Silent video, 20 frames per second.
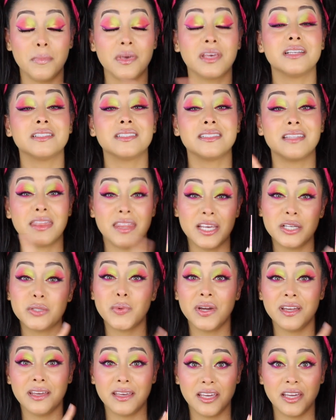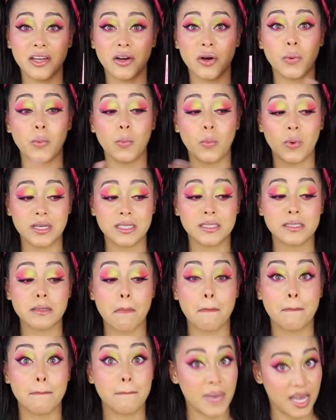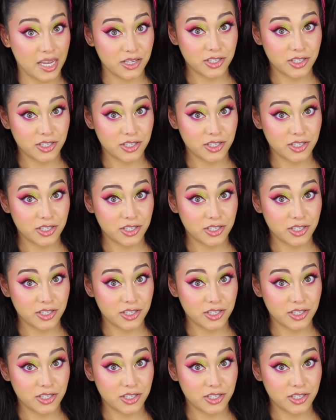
because this right here was my